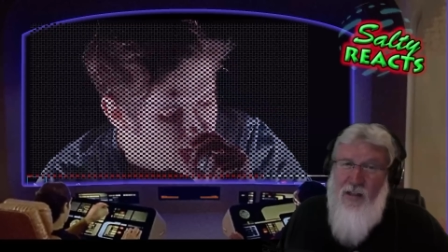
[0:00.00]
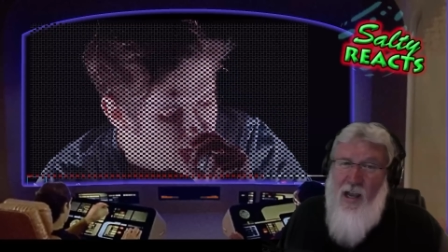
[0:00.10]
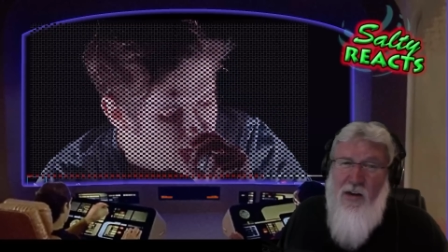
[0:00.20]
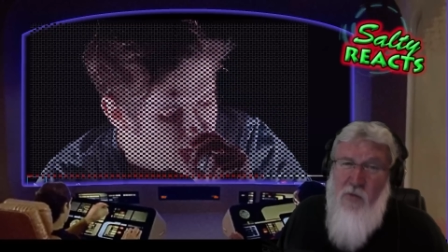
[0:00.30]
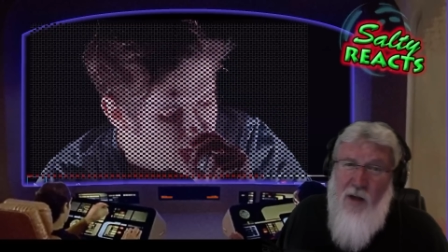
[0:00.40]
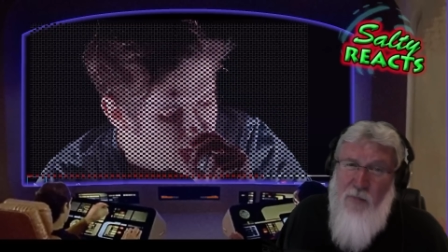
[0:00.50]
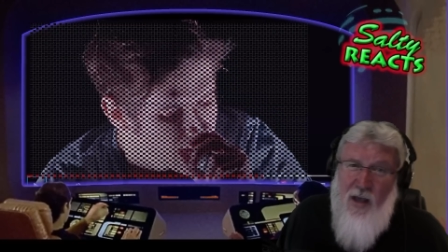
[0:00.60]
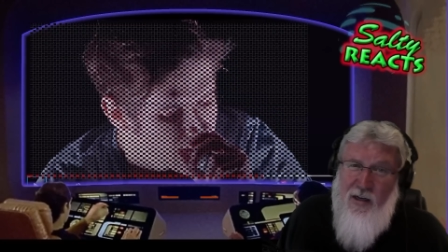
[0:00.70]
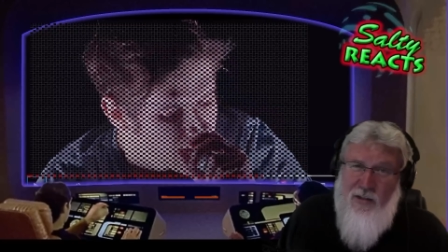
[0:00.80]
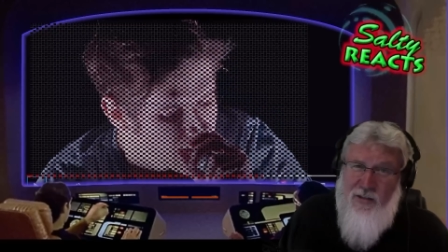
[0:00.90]
I know I'm
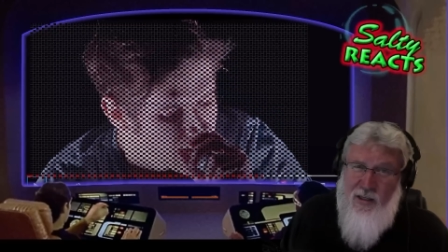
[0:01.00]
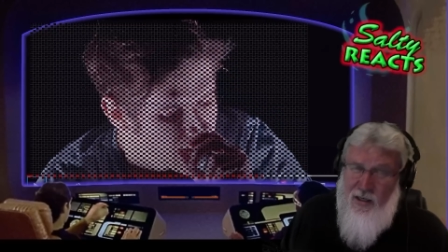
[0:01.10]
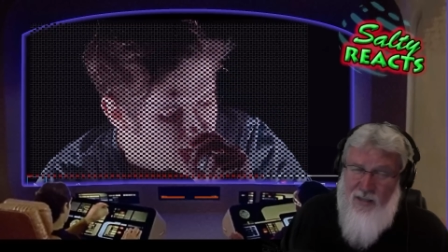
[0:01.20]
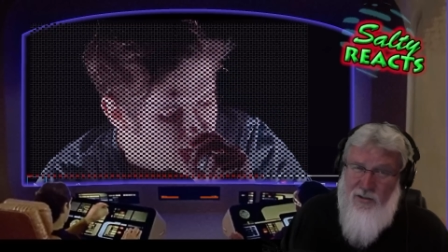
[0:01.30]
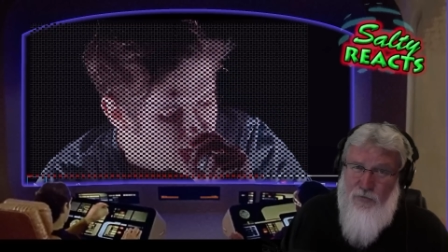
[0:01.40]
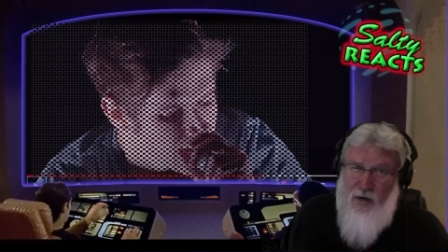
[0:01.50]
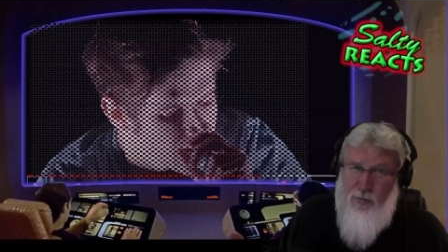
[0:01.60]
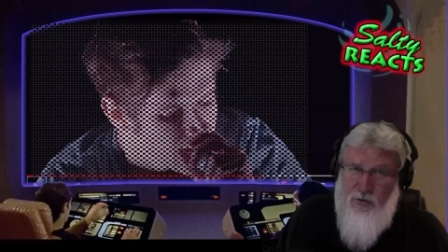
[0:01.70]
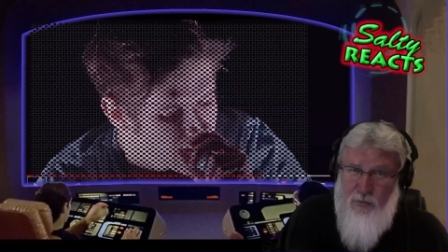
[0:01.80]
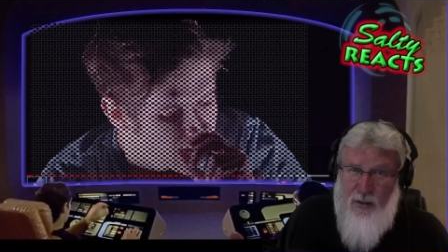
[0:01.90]
not entertaining, I just
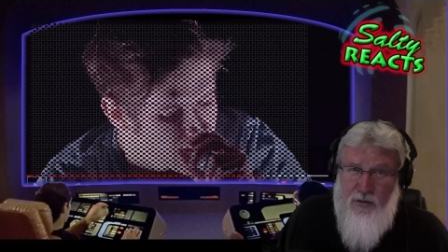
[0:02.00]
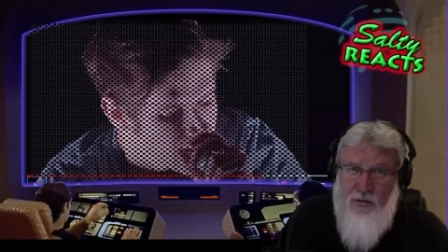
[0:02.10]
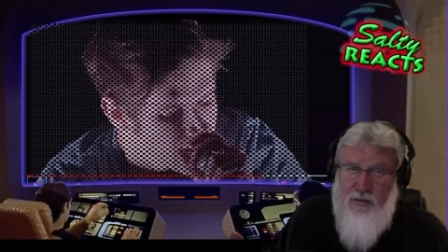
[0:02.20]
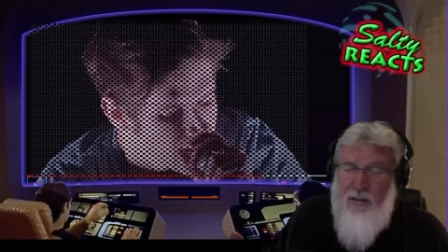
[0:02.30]
ramble too much.